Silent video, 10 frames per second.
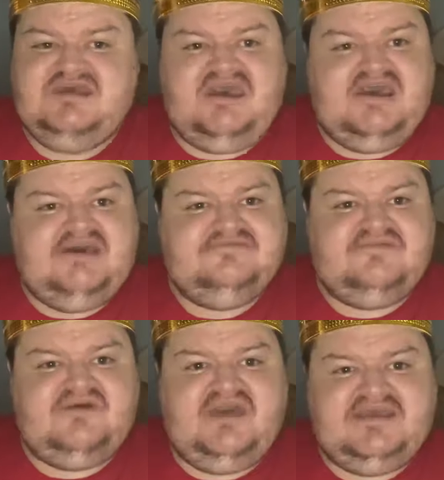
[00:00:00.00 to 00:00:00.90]

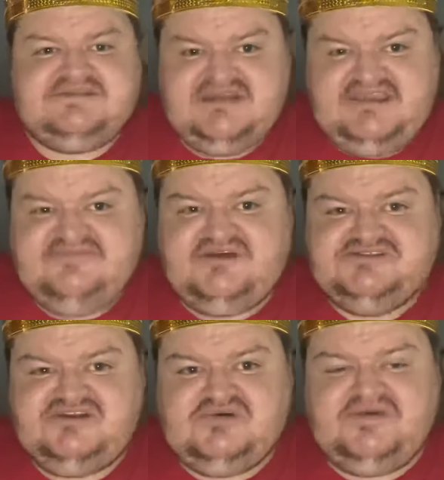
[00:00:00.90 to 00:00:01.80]
I had to leave my
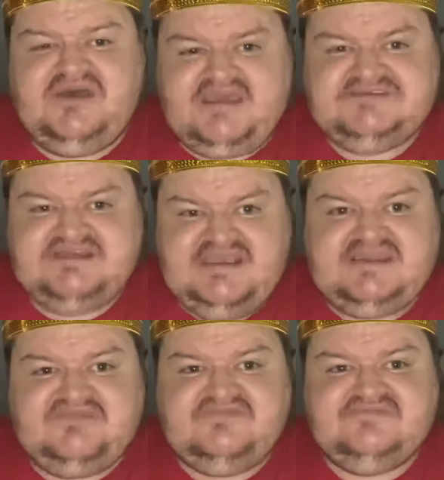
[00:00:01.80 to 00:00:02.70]
job. I had to leave.